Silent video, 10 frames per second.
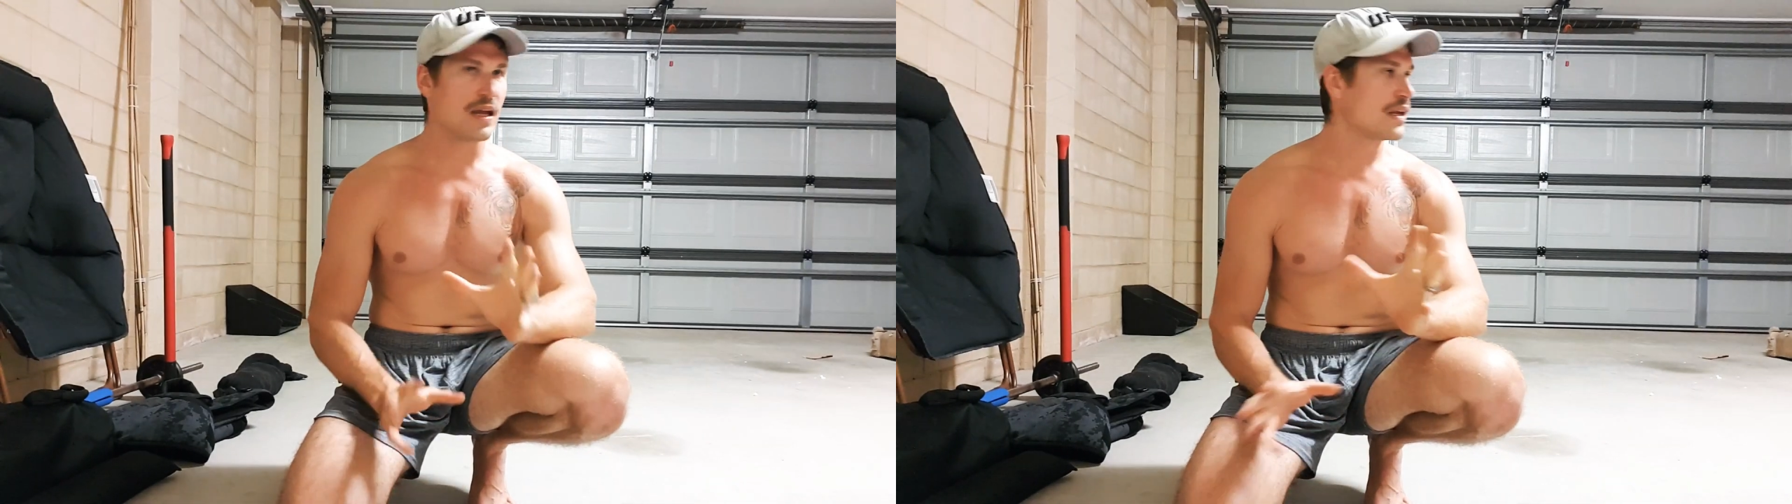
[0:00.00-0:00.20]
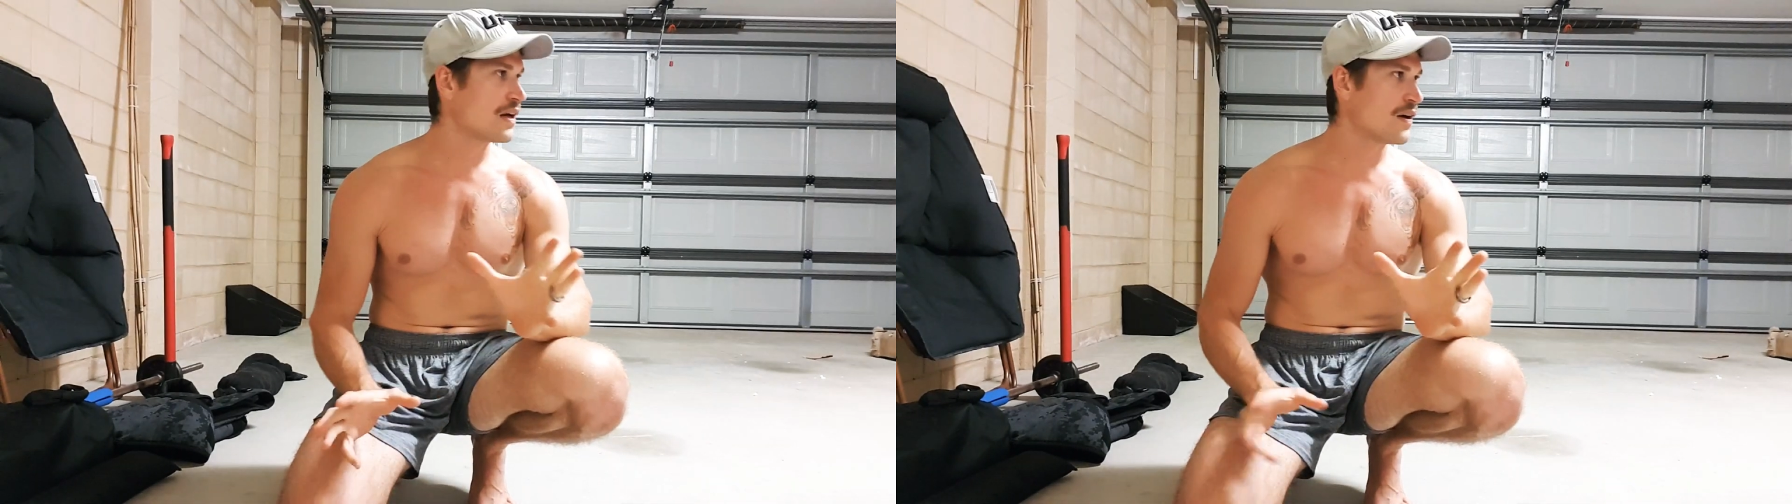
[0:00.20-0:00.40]

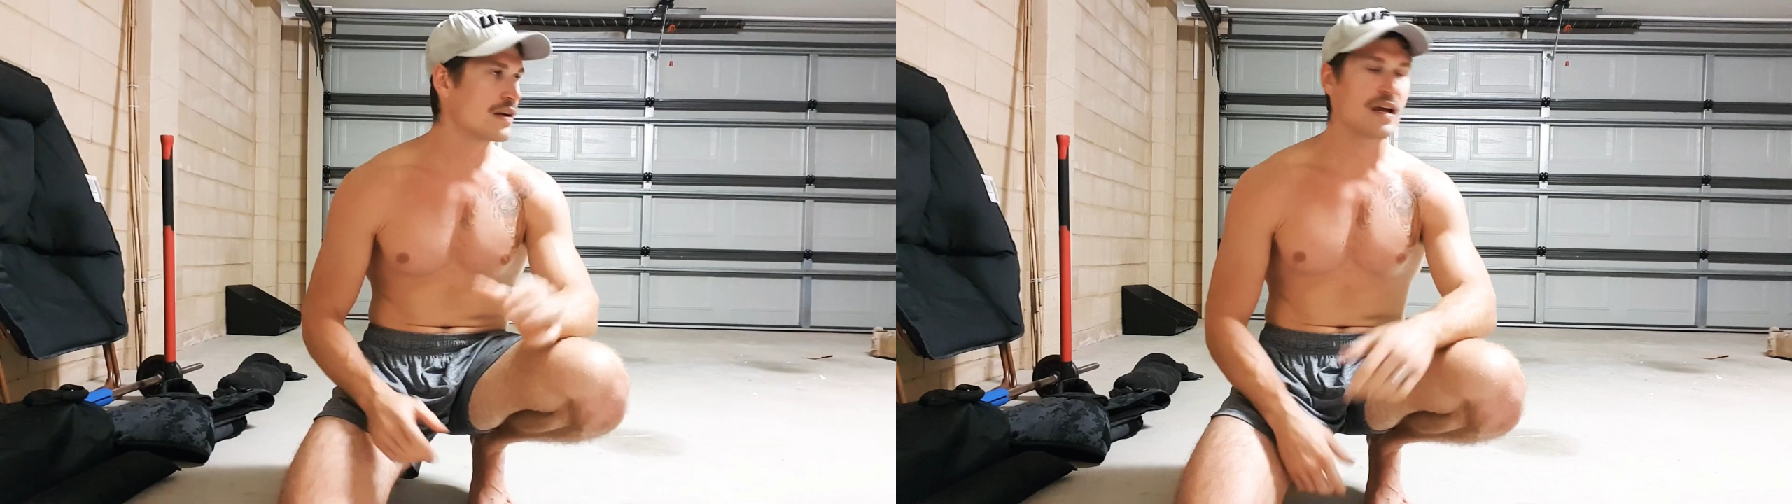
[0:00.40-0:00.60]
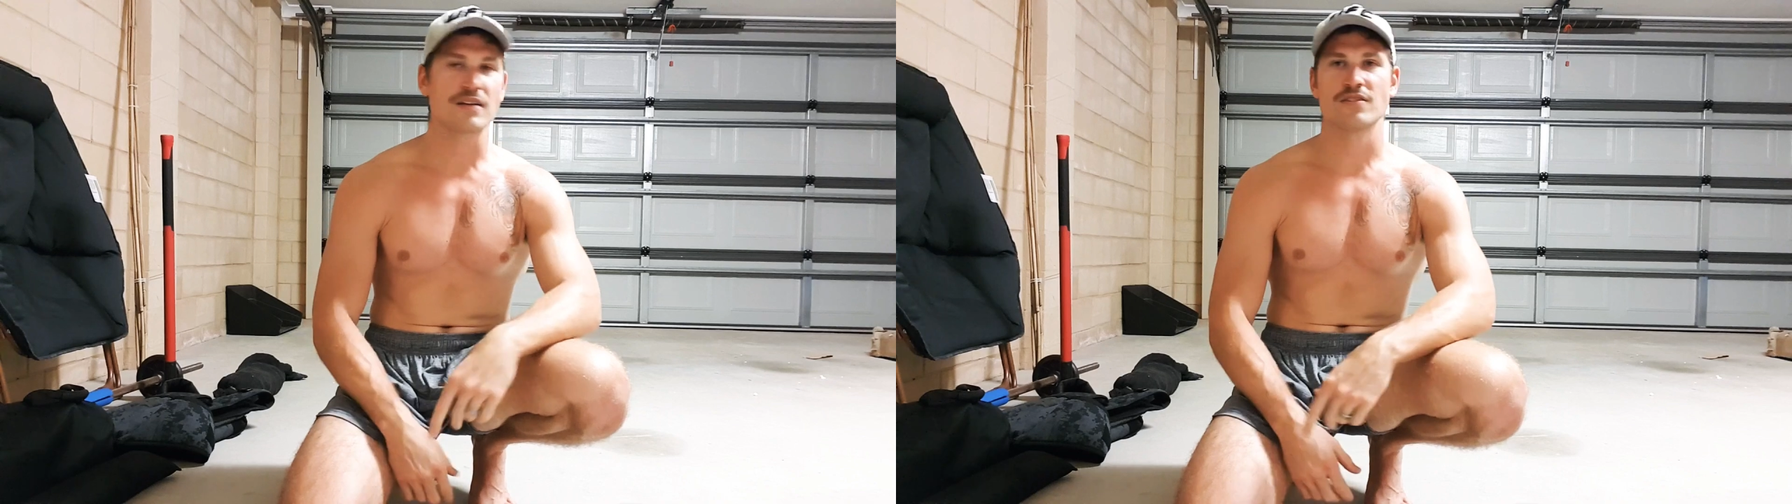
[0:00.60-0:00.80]
any kind
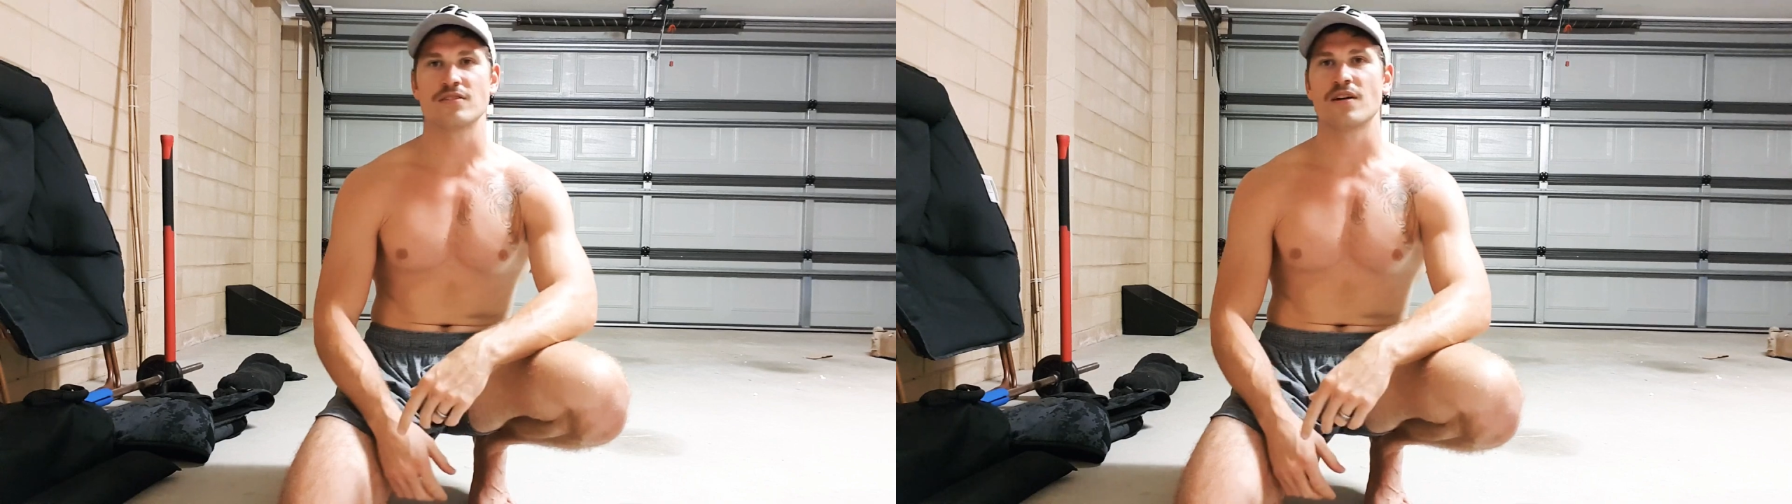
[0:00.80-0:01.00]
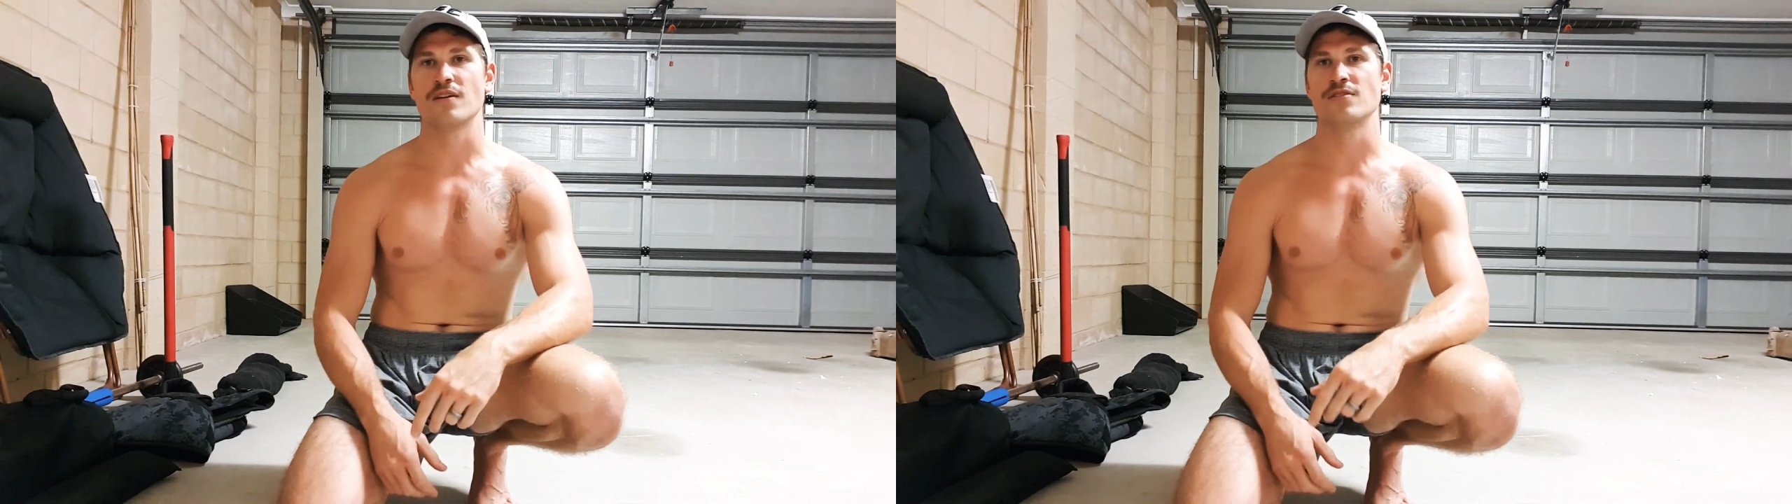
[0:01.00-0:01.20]
of
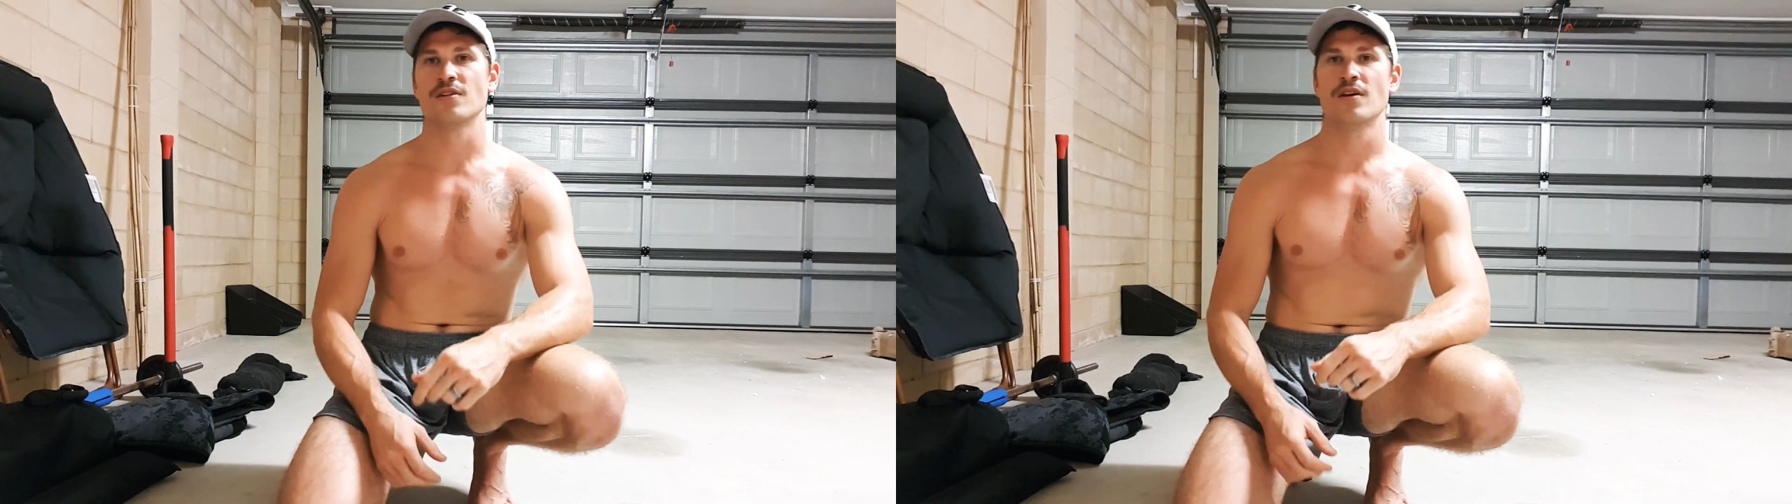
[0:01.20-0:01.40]
exercise.